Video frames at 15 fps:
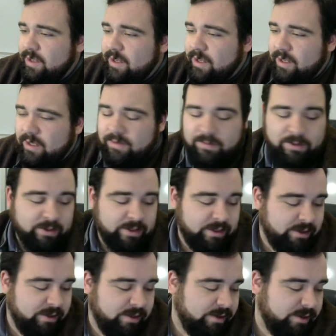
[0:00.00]
And if we look at
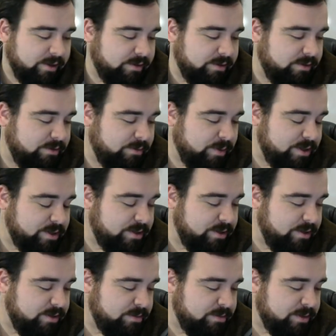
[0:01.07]
our
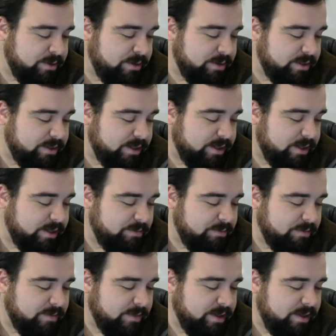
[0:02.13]
questions, we notice that
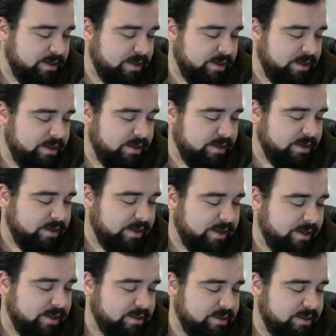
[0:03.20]

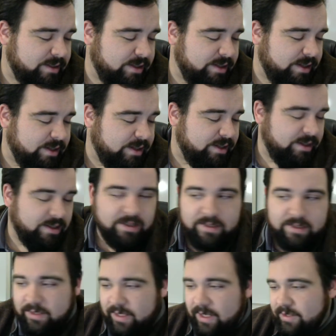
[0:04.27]
that
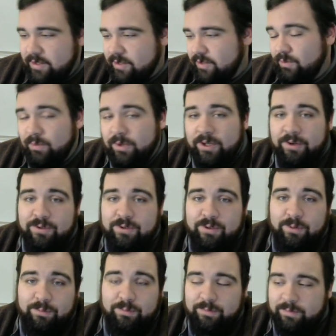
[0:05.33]
is the answer to
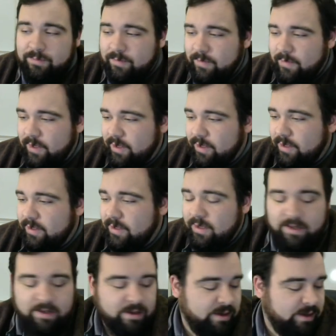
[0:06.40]
102. All right.
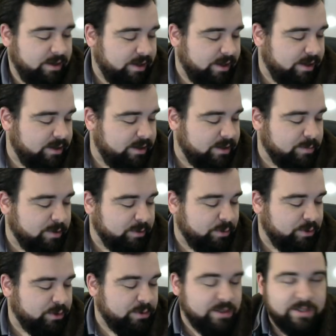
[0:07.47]
And it's multiple
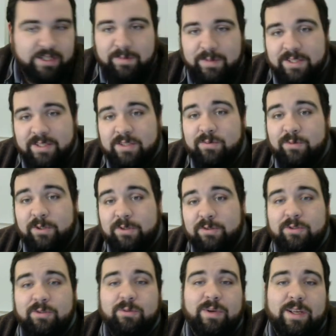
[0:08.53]
choice, so that means it's
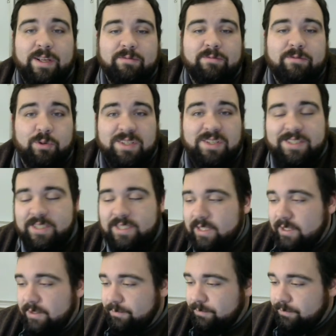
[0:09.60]
102, and choice
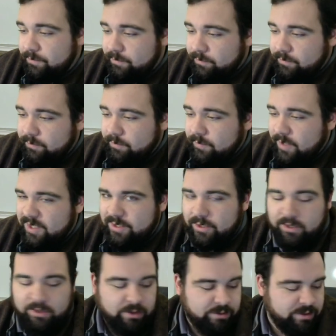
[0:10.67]
C is the
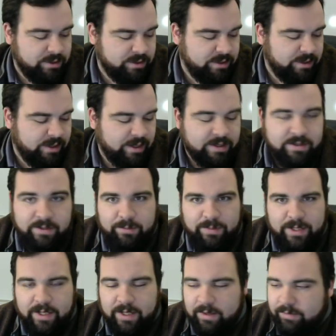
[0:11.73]
closest to that answer that
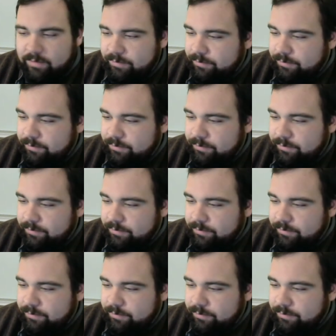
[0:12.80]
we have.